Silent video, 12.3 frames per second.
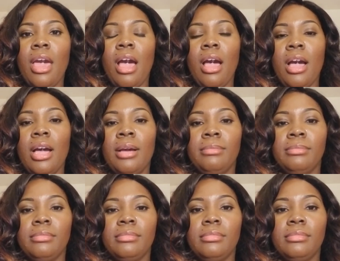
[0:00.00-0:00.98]

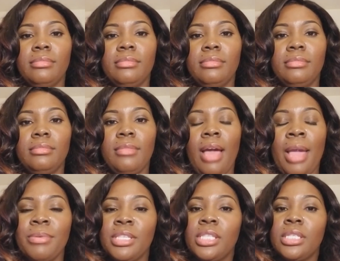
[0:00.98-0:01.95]
I
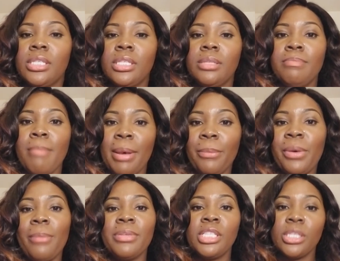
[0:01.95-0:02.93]
was met him when
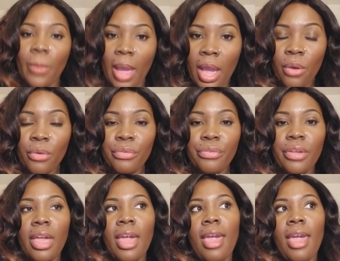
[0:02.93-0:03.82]
I was 12